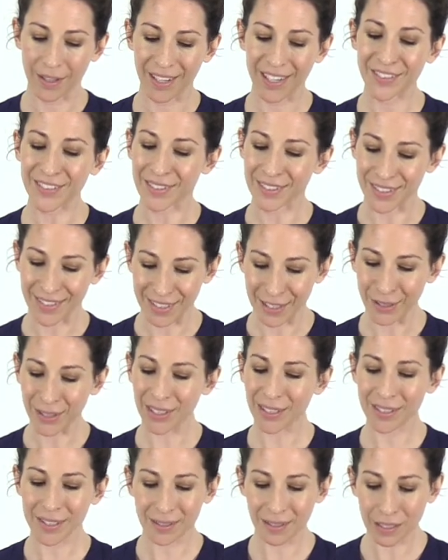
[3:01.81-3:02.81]
it's a
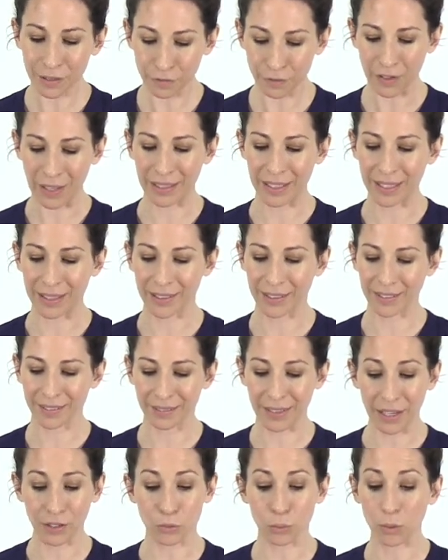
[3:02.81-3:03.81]
seriously funny
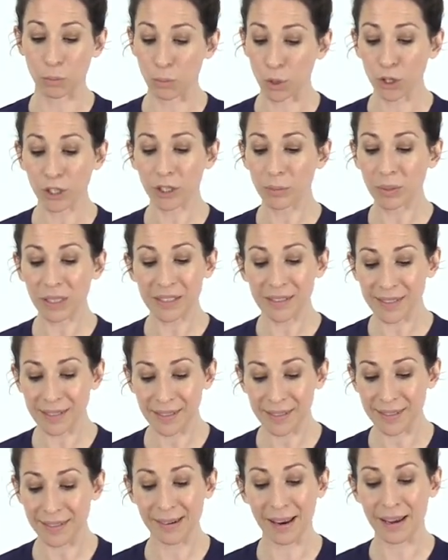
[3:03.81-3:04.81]
and remarkably
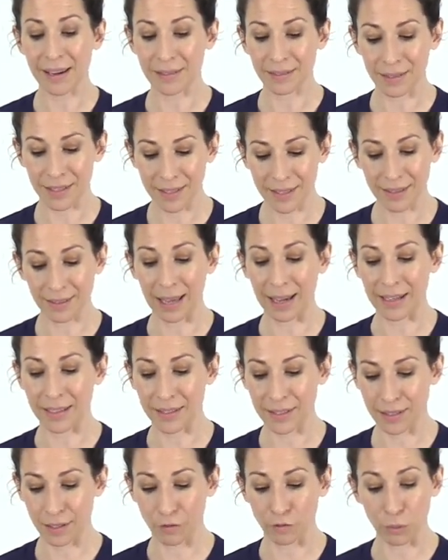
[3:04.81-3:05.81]
sustained
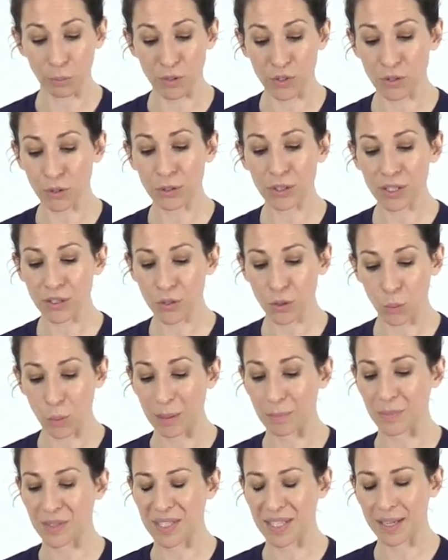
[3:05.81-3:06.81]
slice of absurdist
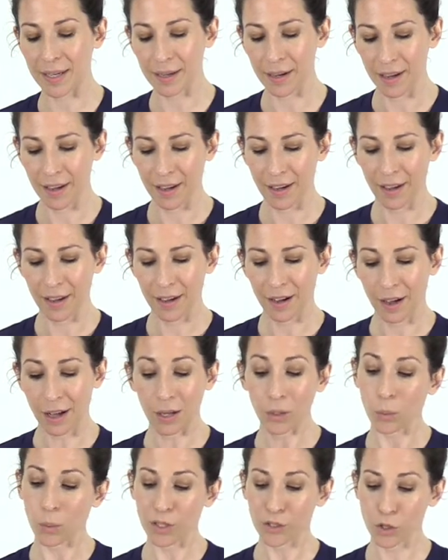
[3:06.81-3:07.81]
whimsy
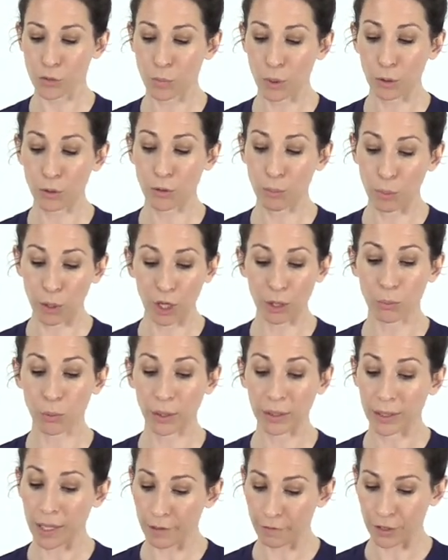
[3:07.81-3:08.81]
on which both
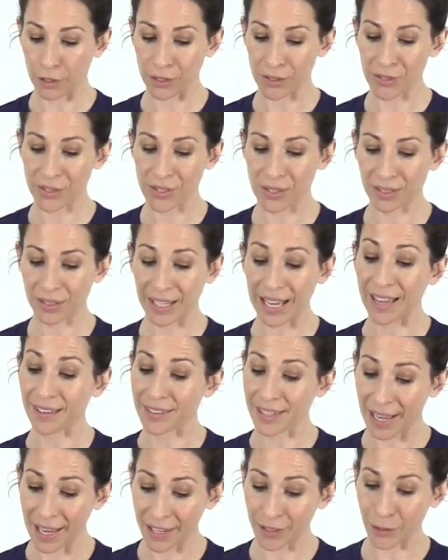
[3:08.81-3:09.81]
Barbra lovers
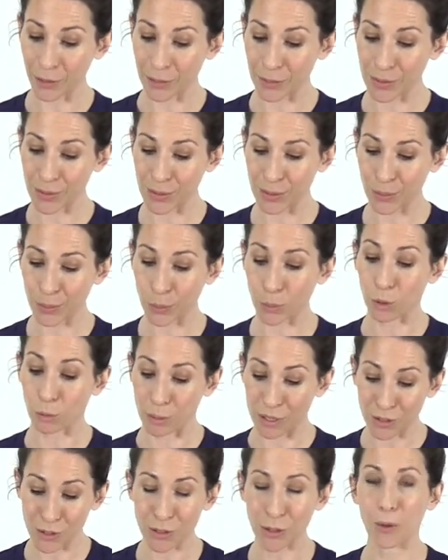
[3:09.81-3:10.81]
and haters will
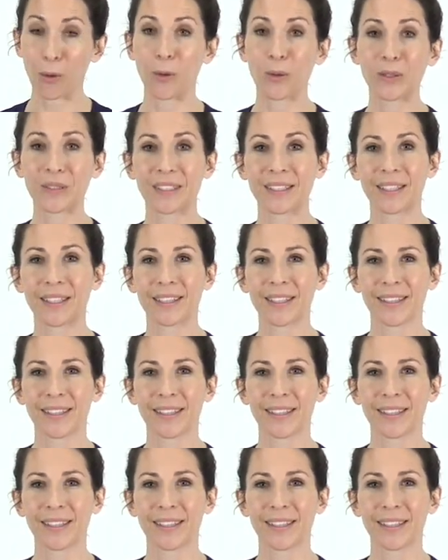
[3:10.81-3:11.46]
be sold."